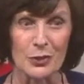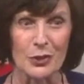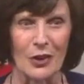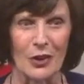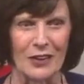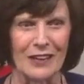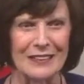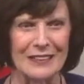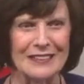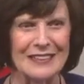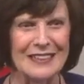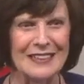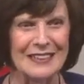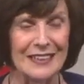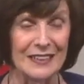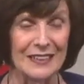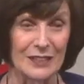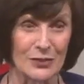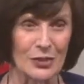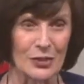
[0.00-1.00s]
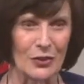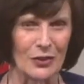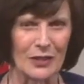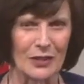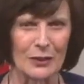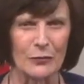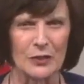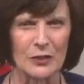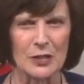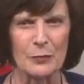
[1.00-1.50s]
gone. It is
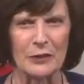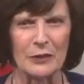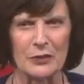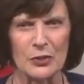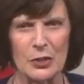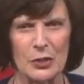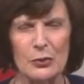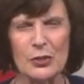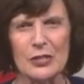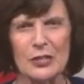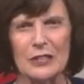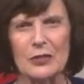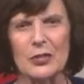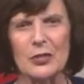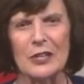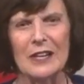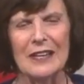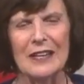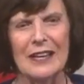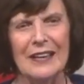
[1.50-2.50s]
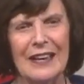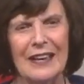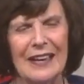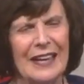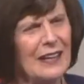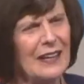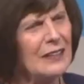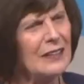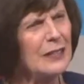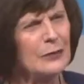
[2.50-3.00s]
gone as far as usage.
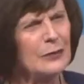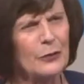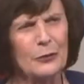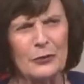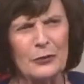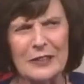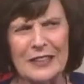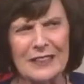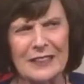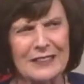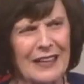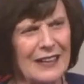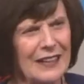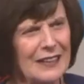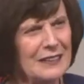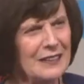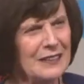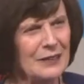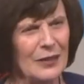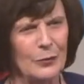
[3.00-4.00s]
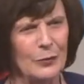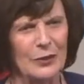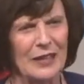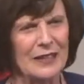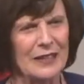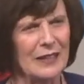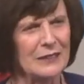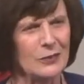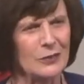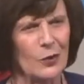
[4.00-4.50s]
And I'll never forget that when I
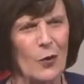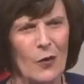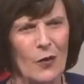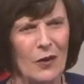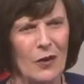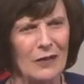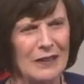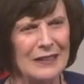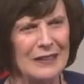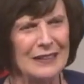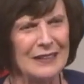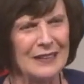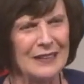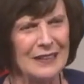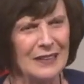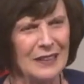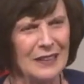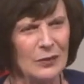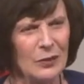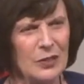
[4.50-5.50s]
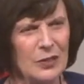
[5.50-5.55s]
got the call. Well, you